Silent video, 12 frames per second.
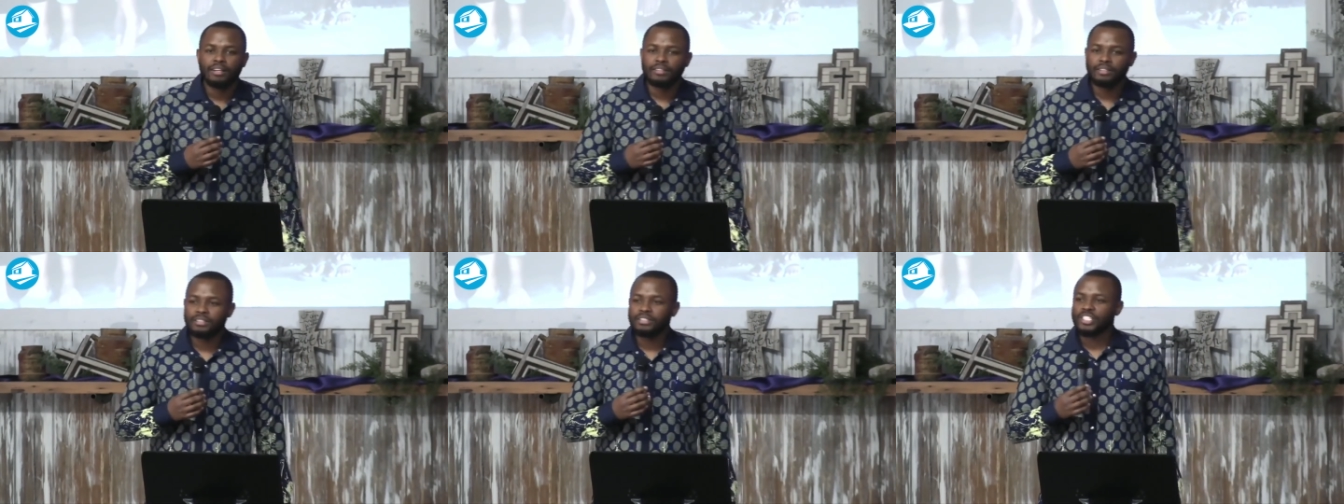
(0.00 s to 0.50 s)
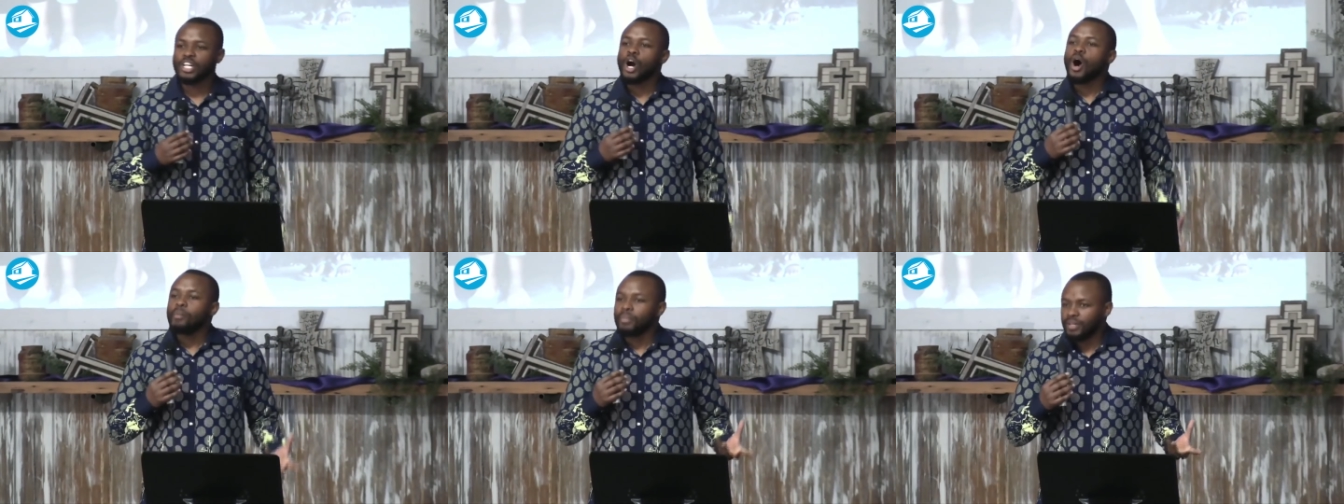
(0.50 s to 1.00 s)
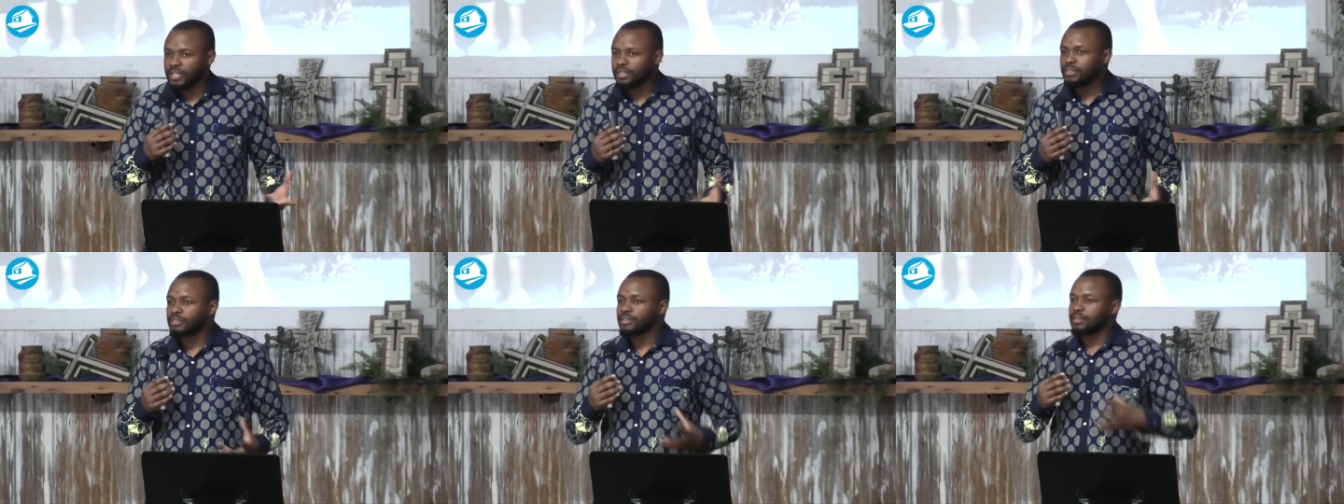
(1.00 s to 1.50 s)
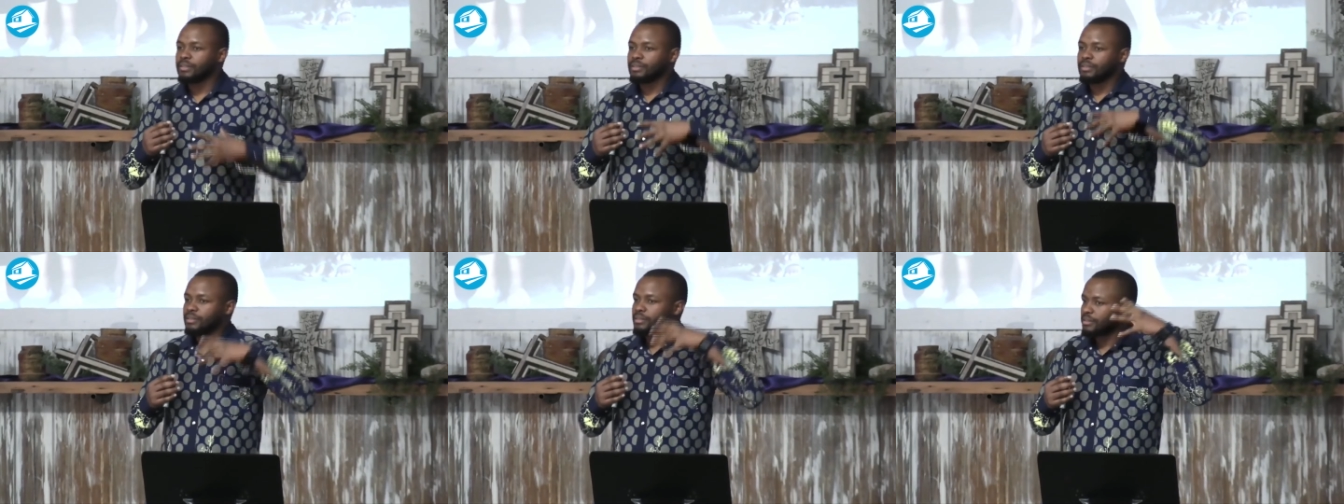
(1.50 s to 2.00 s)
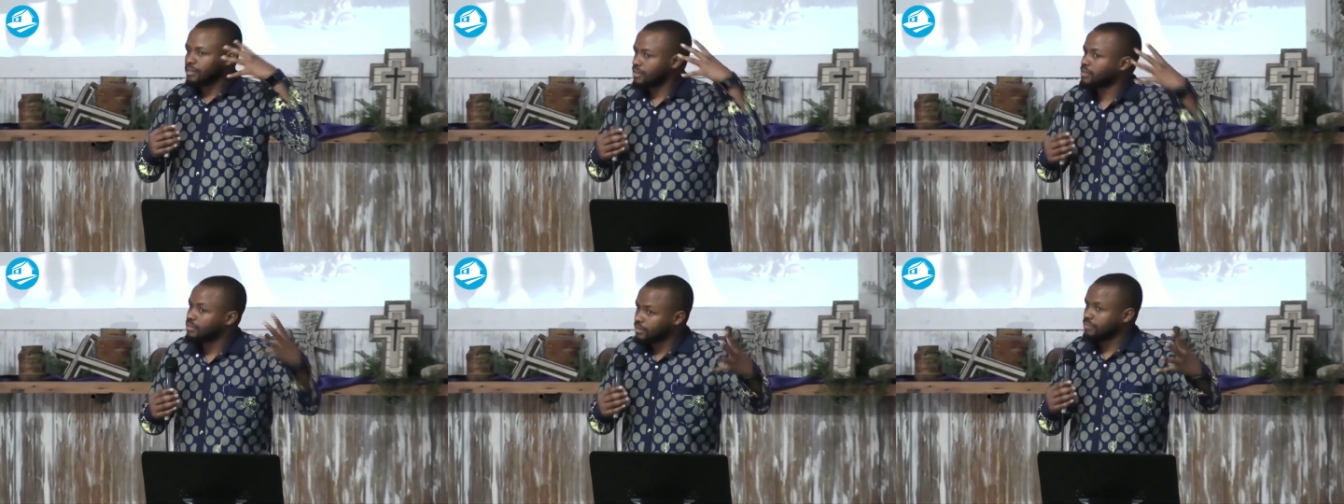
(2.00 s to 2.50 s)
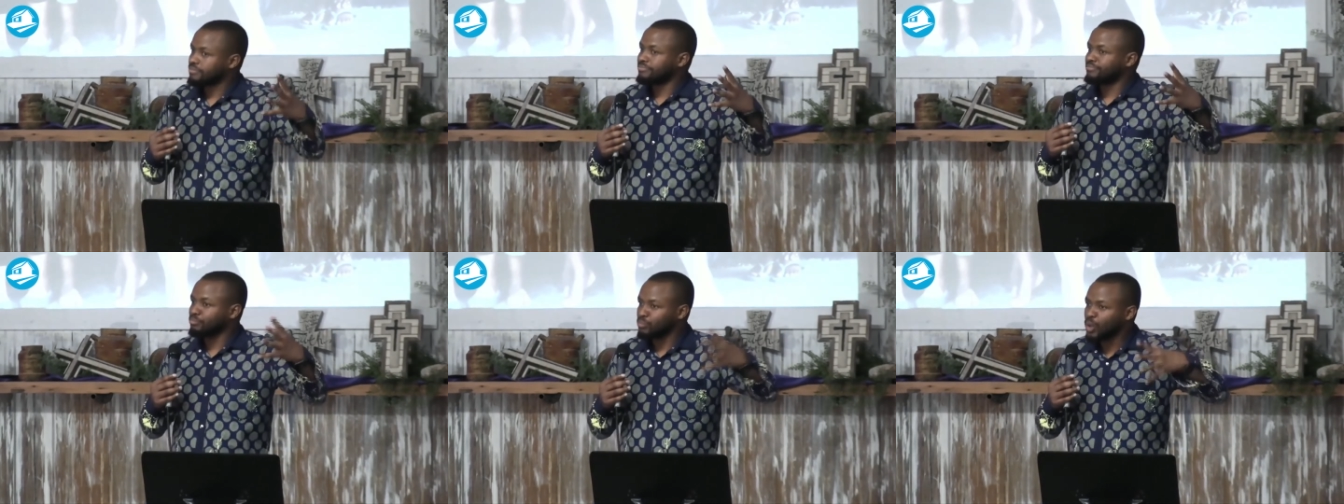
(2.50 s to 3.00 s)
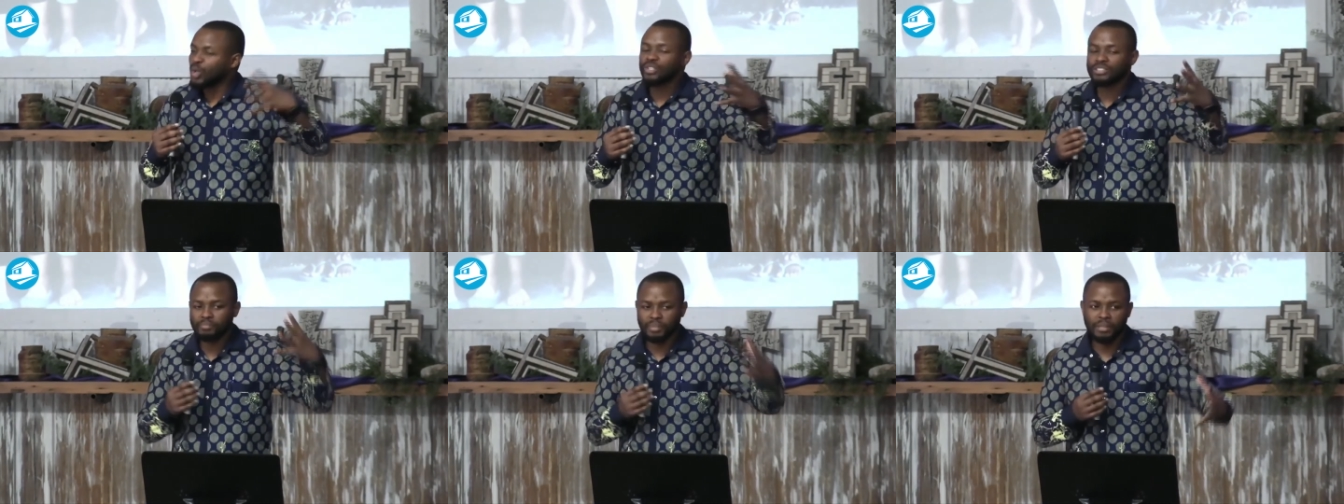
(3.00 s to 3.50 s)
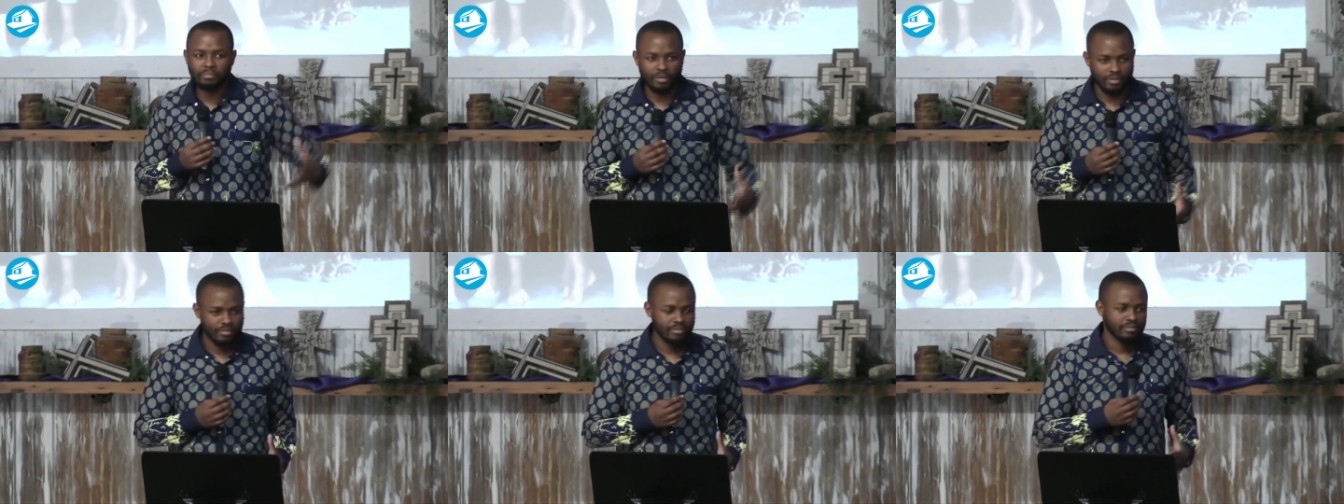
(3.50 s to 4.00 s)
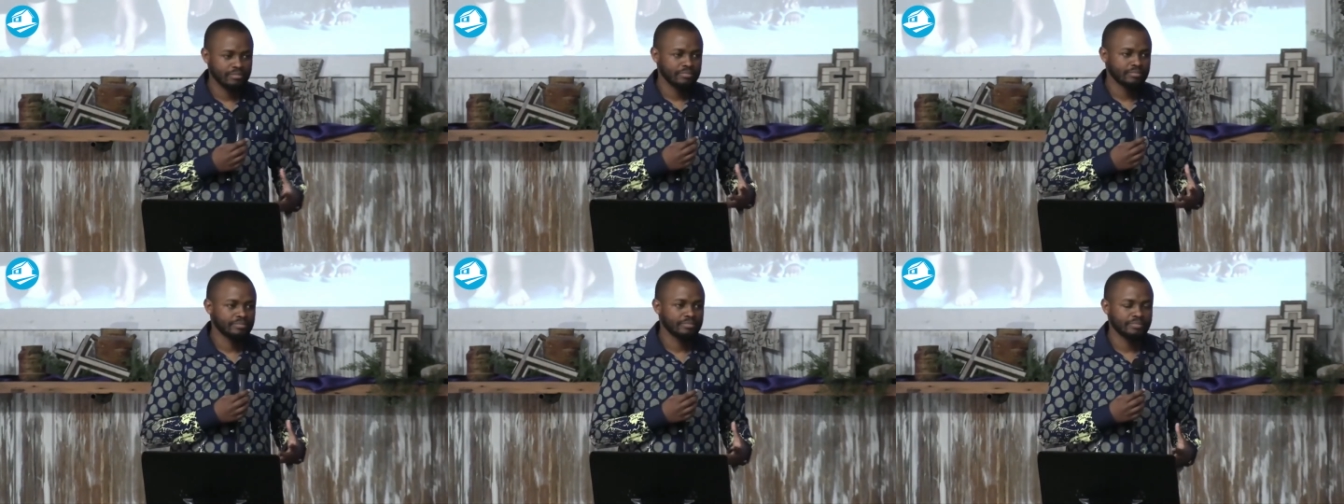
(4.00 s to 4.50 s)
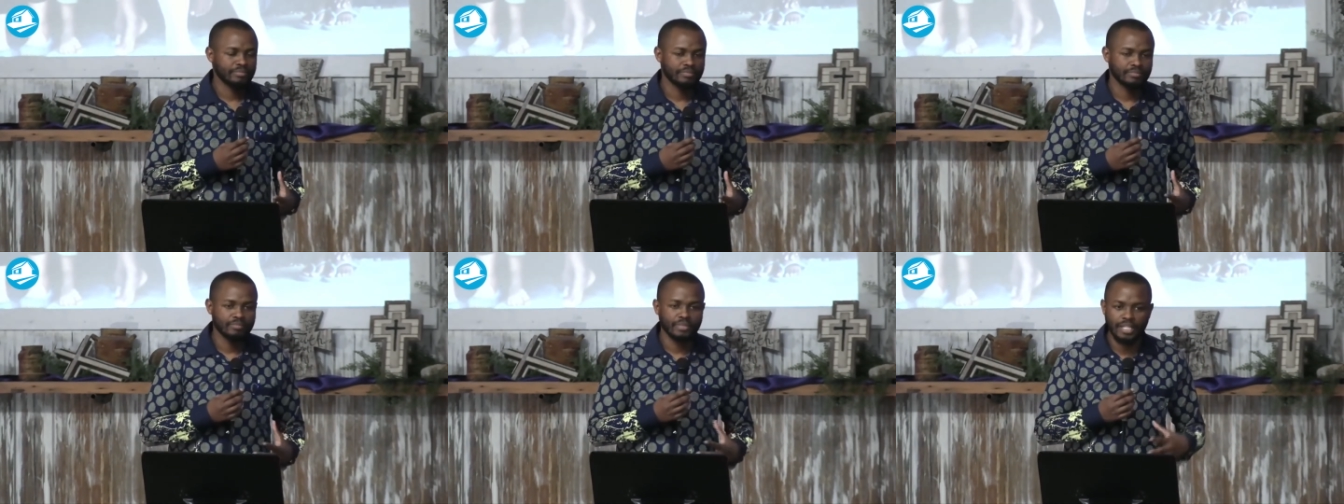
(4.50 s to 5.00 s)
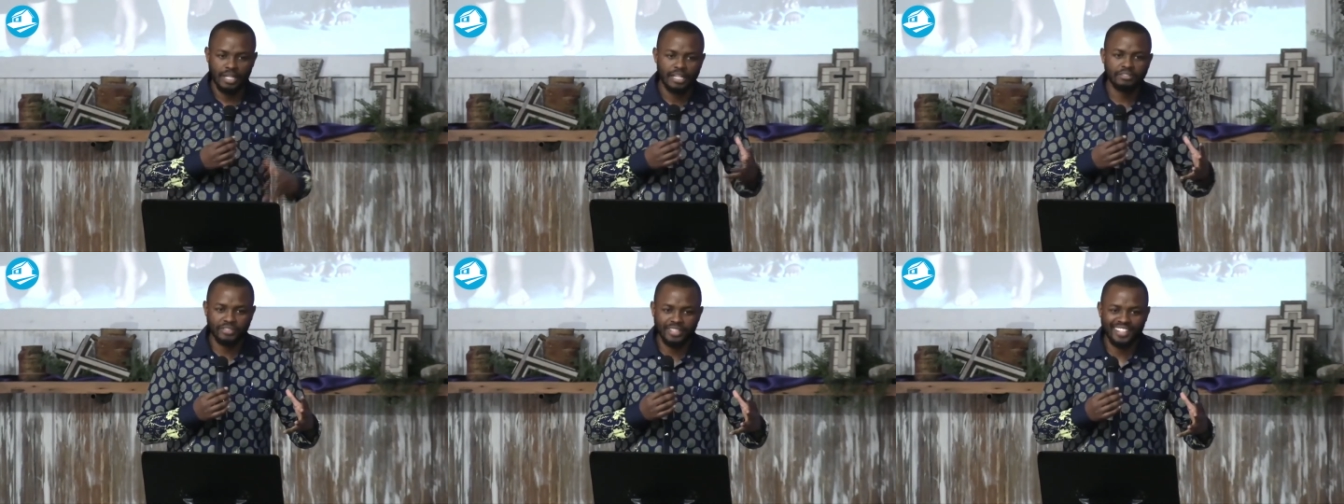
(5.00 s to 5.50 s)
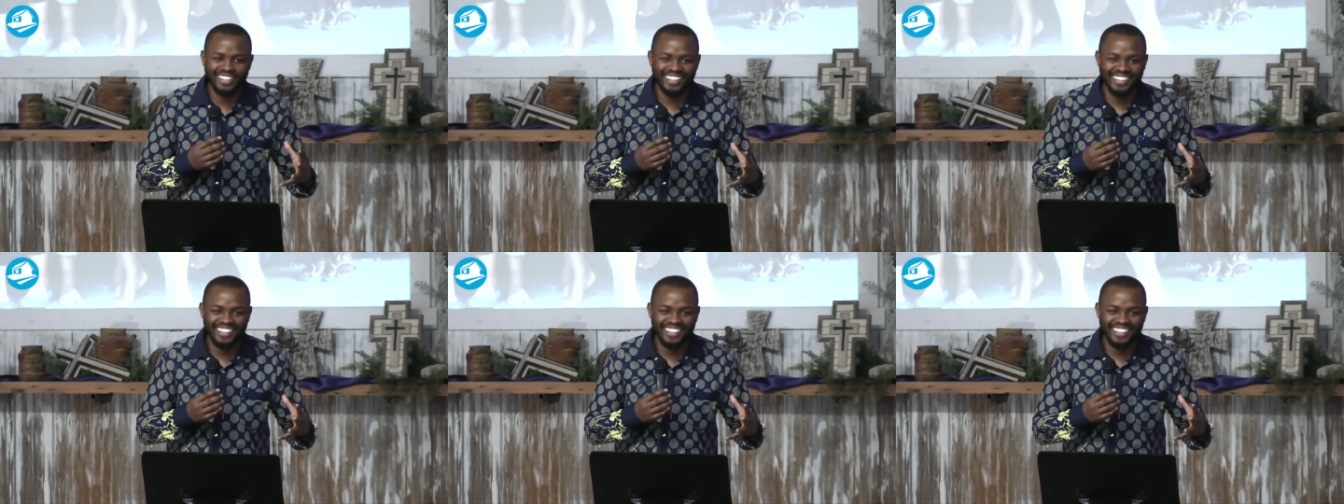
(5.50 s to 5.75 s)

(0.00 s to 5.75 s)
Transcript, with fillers: this is common to most people in Africa.